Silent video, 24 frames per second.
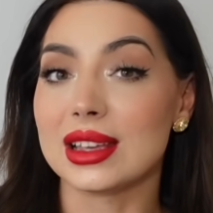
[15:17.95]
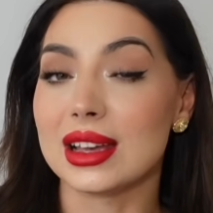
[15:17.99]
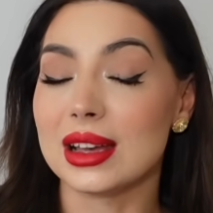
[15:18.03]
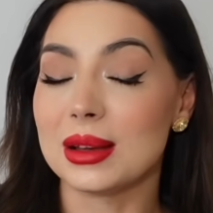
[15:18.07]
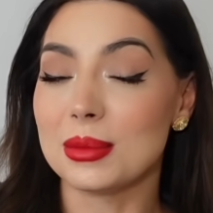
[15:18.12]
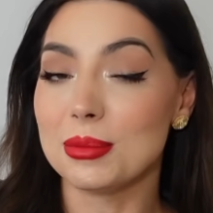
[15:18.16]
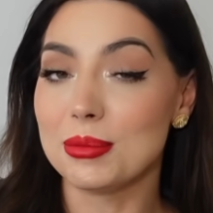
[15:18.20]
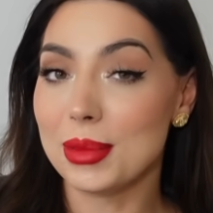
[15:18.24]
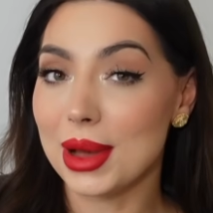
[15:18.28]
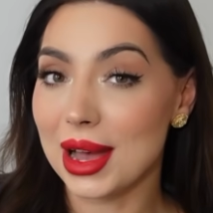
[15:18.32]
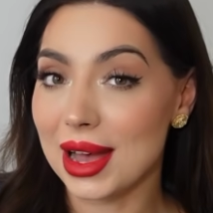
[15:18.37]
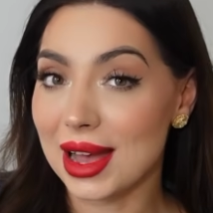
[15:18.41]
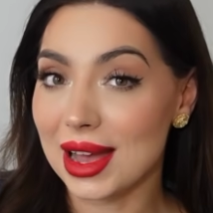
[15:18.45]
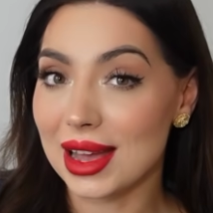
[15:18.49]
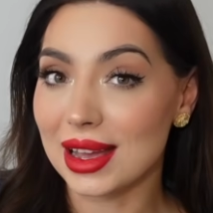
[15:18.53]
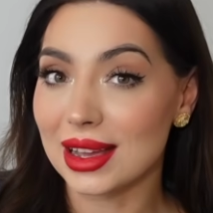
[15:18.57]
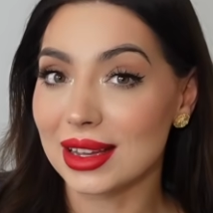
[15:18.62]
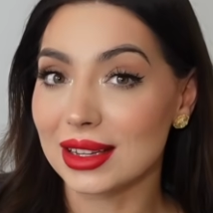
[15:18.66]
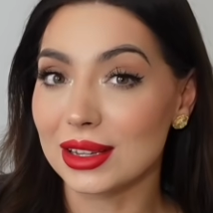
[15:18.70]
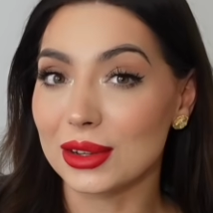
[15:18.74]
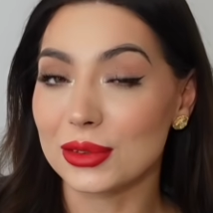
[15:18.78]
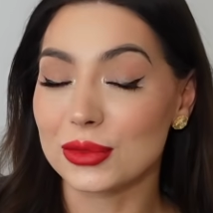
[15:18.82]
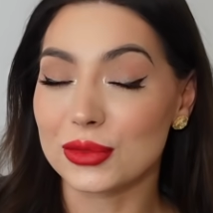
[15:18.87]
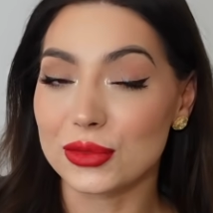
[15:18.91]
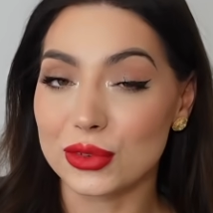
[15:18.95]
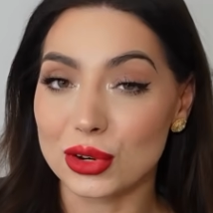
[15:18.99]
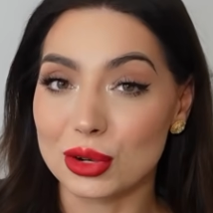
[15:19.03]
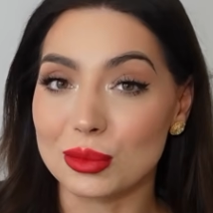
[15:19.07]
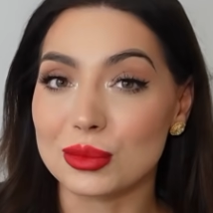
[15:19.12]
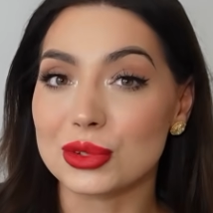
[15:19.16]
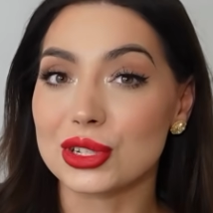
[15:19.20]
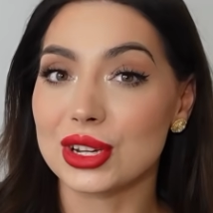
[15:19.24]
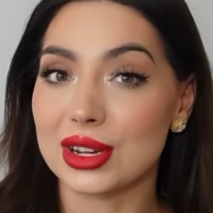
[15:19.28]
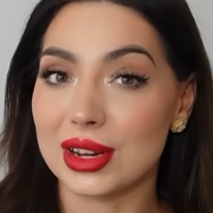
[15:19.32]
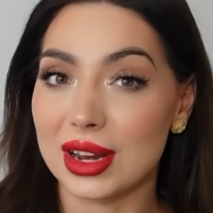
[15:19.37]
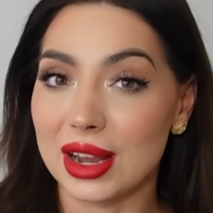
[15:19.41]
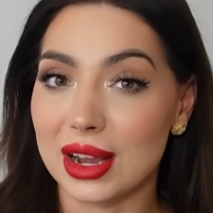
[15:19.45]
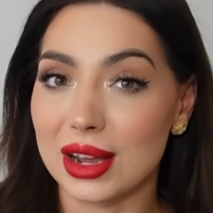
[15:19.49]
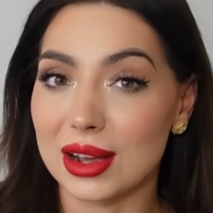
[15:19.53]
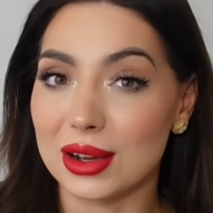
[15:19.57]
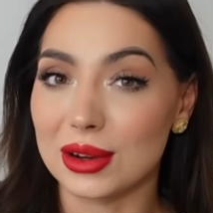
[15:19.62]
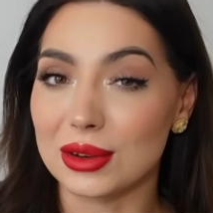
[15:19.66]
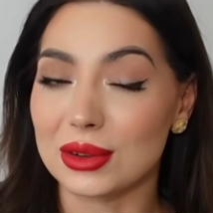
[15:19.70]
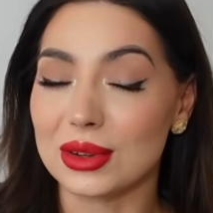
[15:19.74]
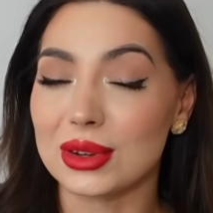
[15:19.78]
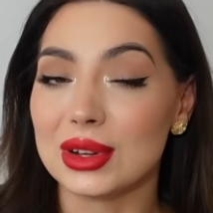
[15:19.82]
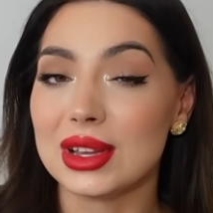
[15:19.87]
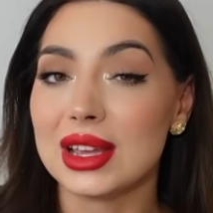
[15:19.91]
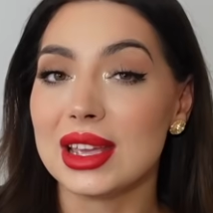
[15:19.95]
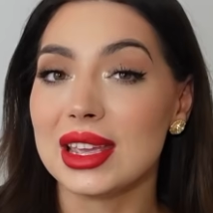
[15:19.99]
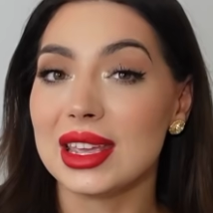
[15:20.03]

a bag from Chanel